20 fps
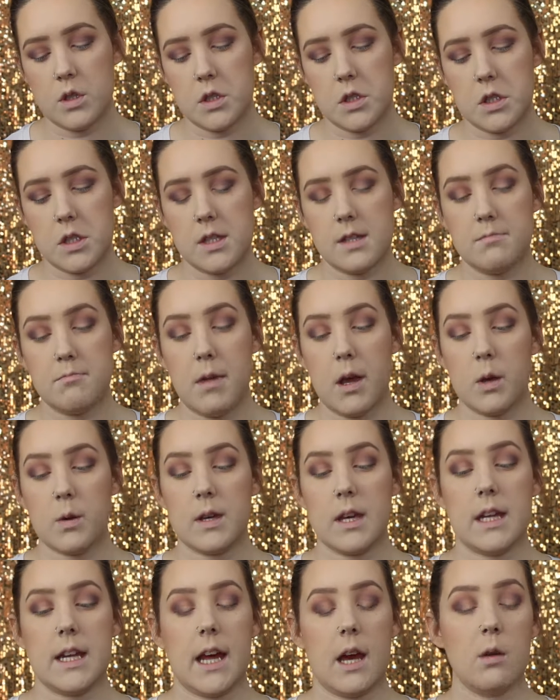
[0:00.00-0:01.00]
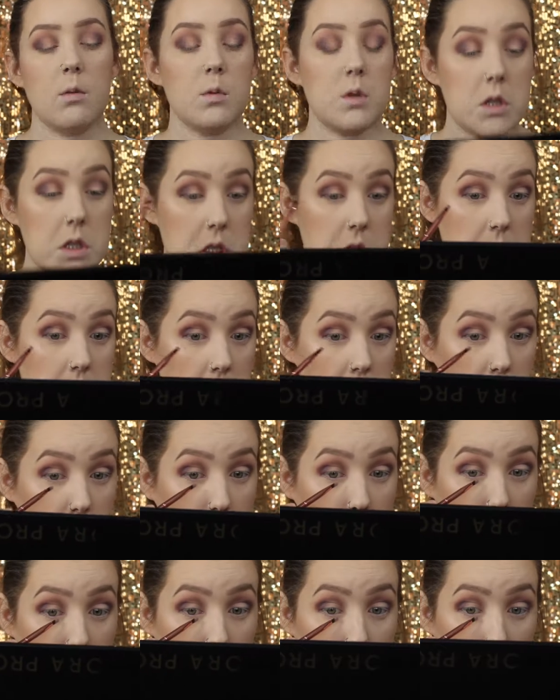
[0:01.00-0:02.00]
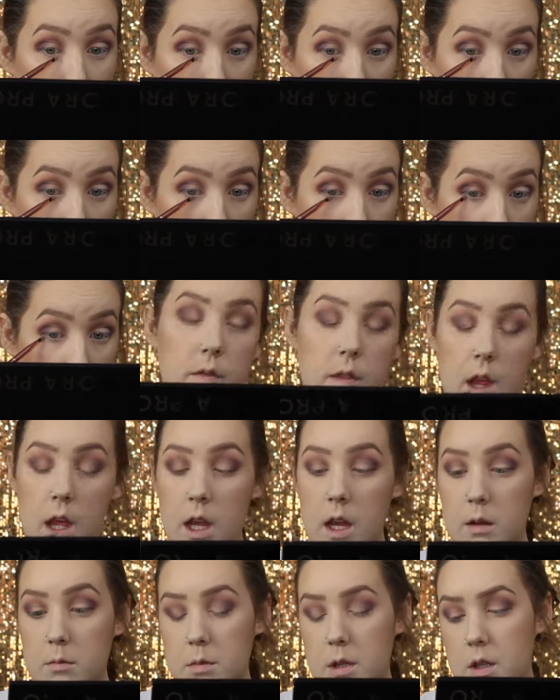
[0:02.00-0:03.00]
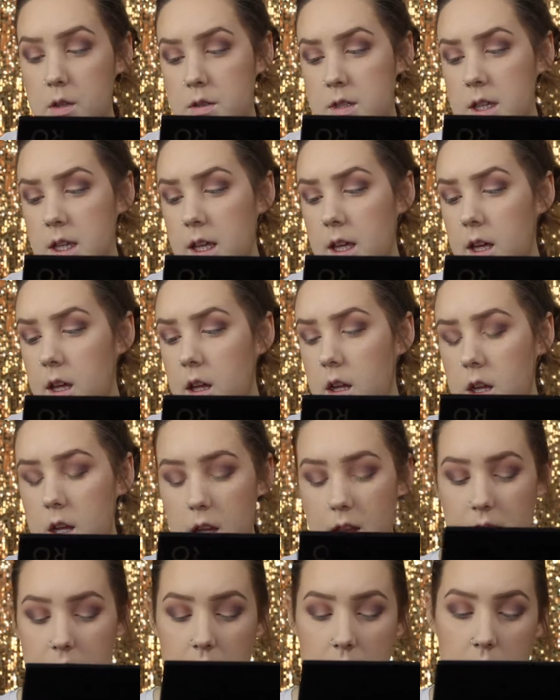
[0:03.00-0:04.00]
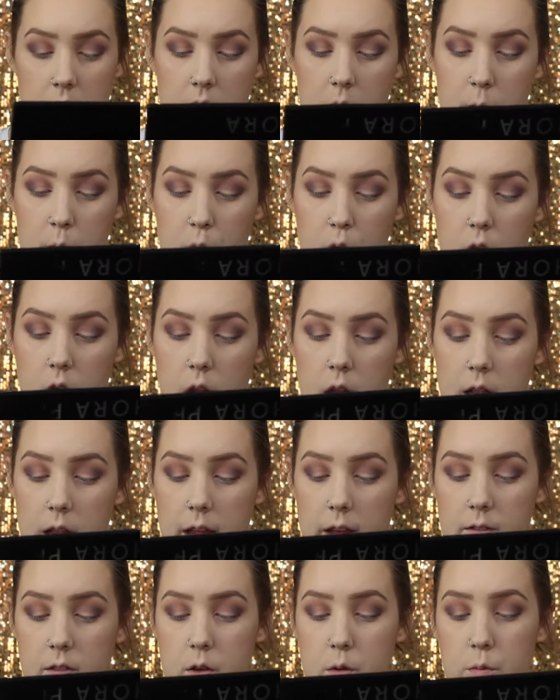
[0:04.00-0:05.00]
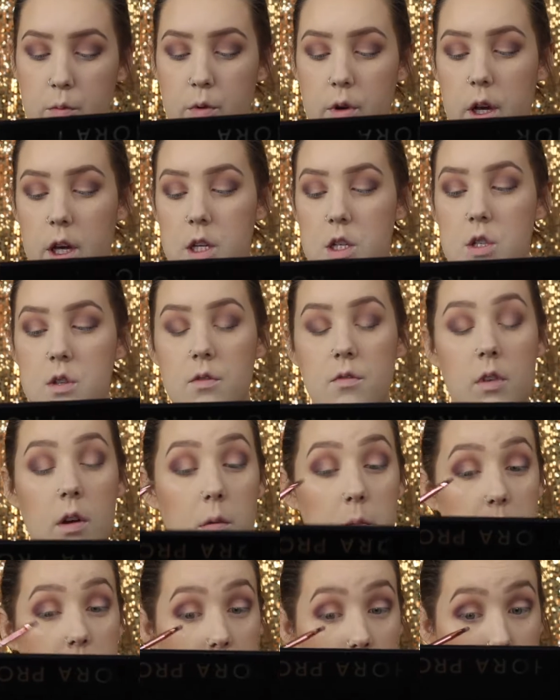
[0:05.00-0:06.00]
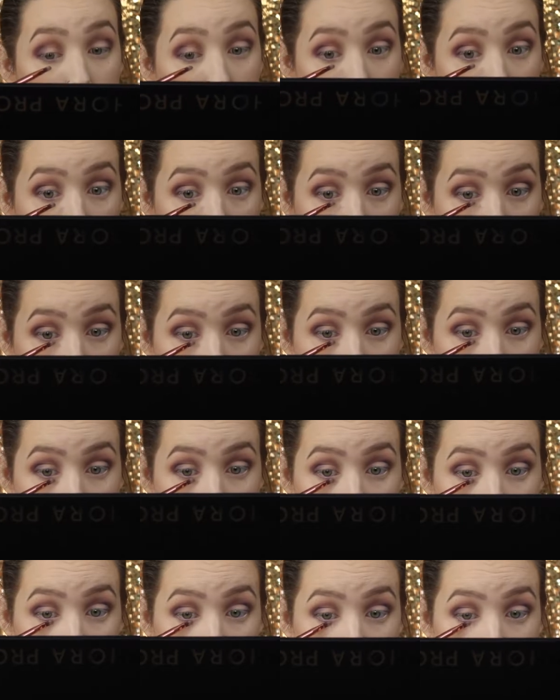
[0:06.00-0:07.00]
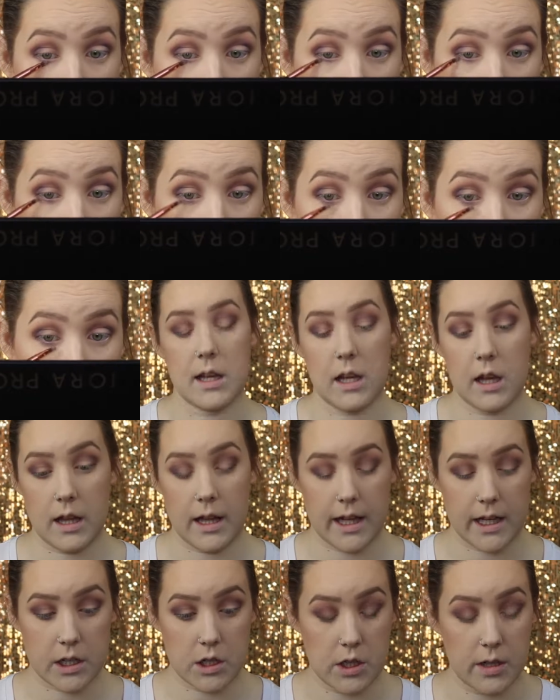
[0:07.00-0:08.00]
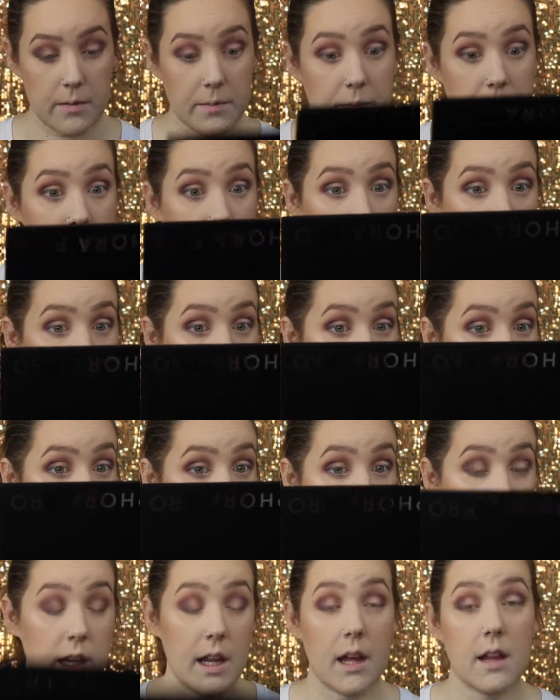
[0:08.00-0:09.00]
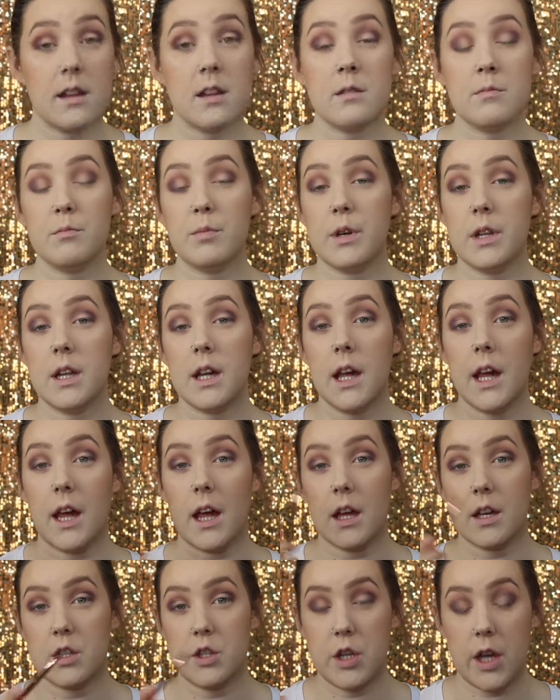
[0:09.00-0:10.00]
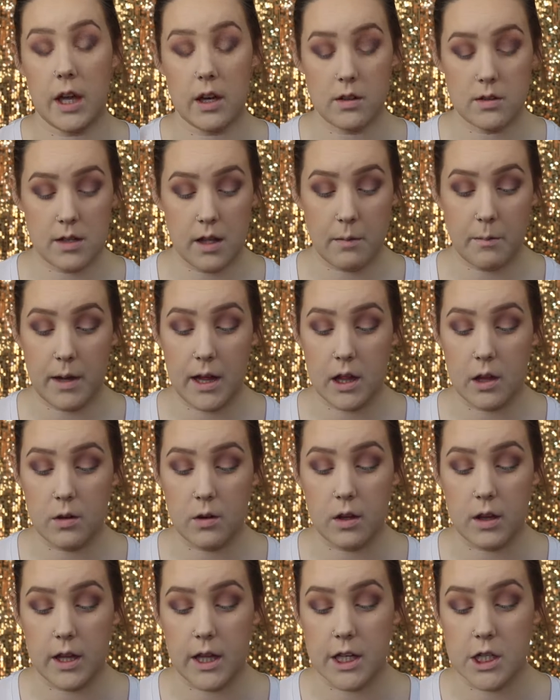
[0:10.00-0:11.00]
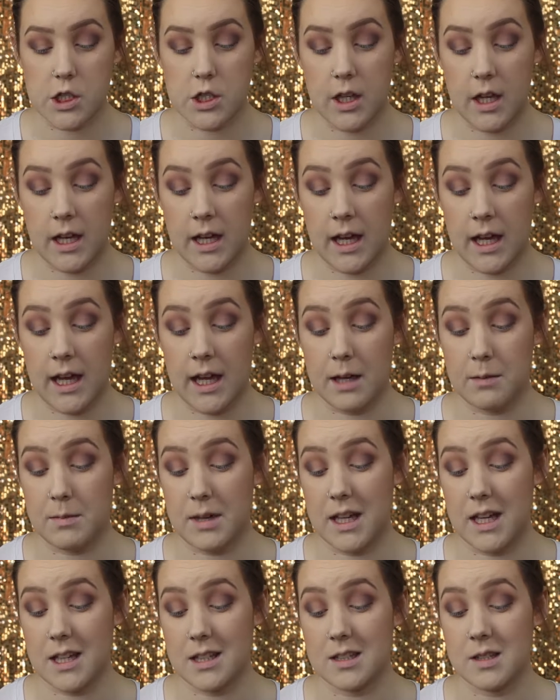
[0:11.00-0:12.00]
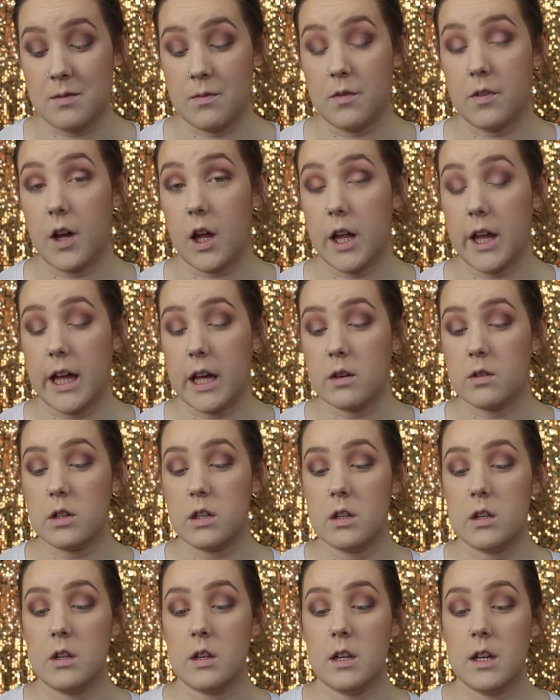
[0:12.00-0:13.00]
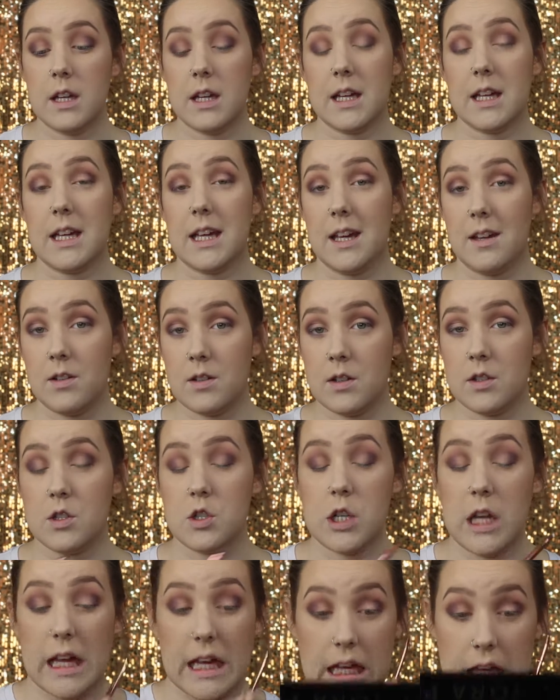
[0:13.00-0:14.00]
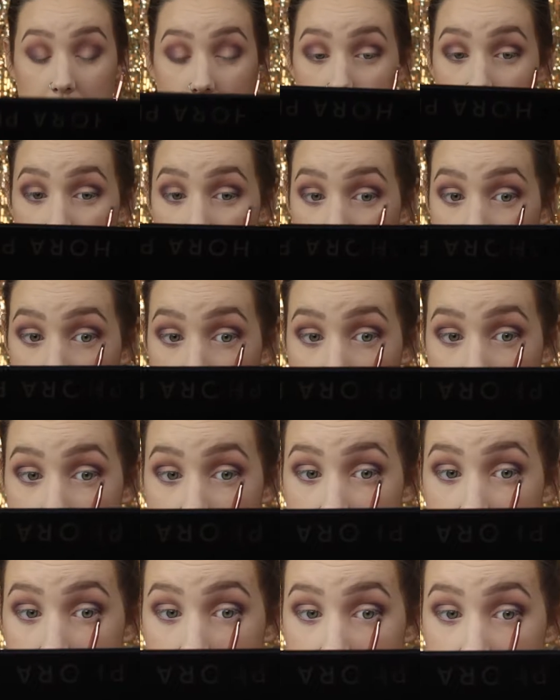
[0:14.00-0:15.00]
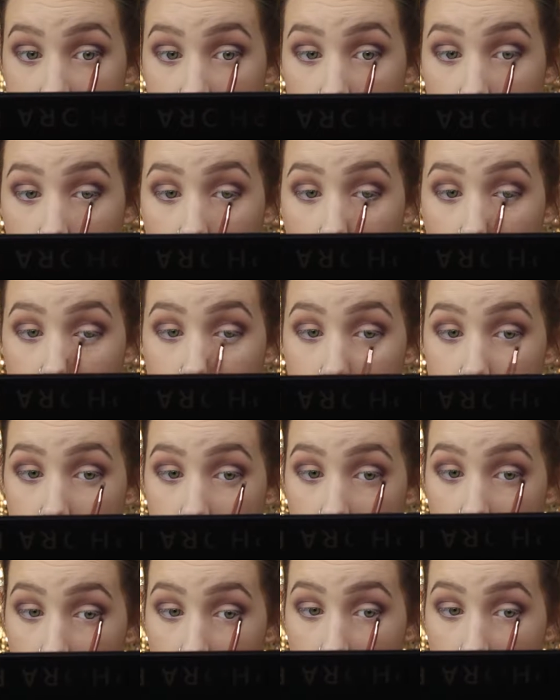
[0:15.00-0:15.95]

smoke it out. And I'm using the number 11 brush from the Rose Gold collection. Now that I'm putting shadows on my lower lash line, I am getting some fallout. Even shaking the excess off.